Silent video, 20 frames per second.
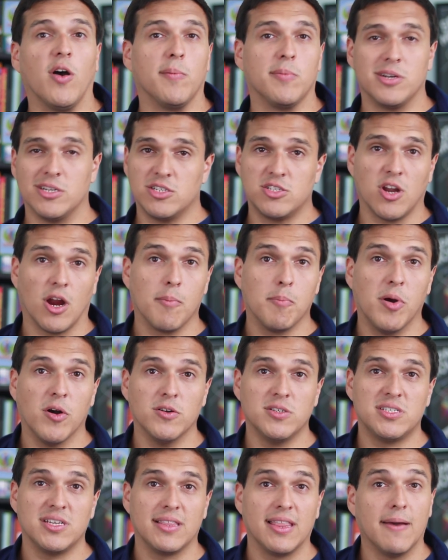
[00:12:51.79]
I'm going to start
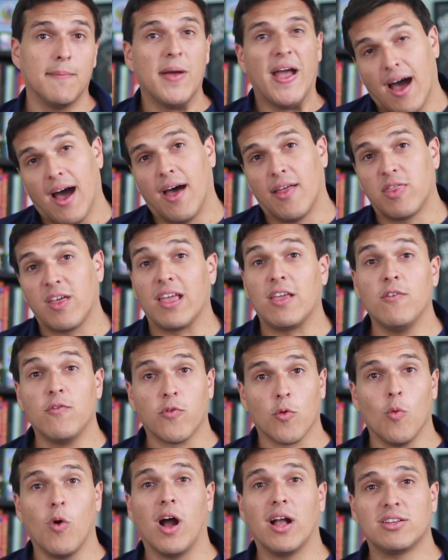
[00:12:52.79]
posting them. Uh, thank you
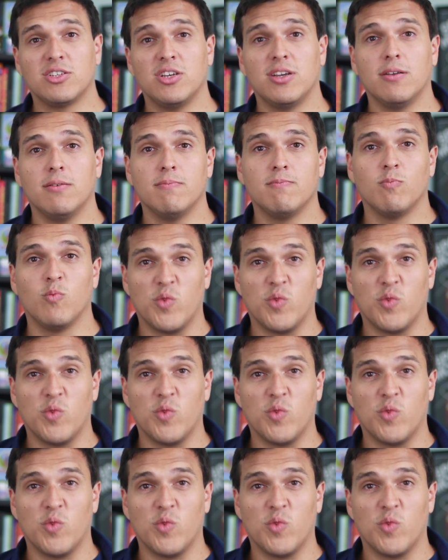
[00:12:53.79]
for watching.